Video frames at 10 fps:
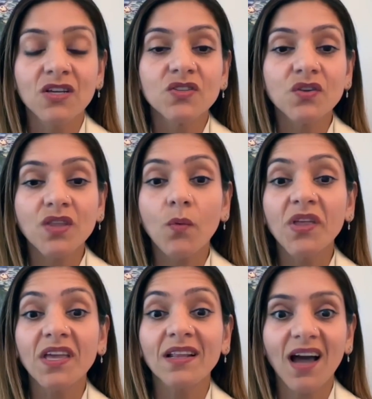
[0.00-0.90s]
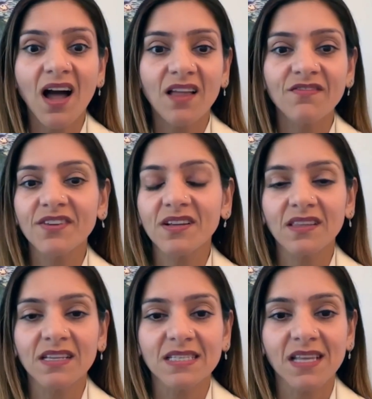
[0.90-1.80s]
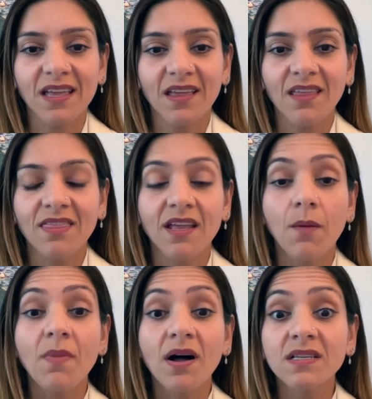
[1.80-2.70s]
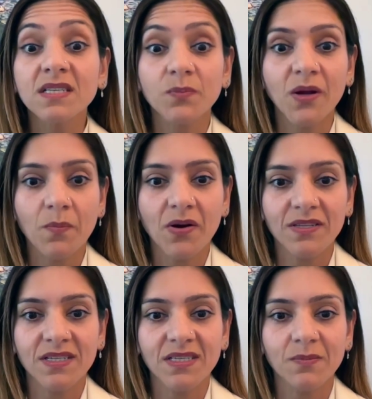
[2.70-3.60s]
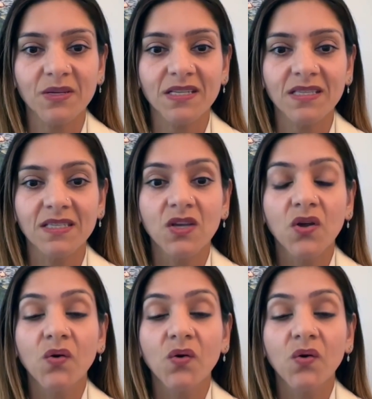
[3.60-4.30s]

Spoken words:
so that we can confidently say that among Sprint participants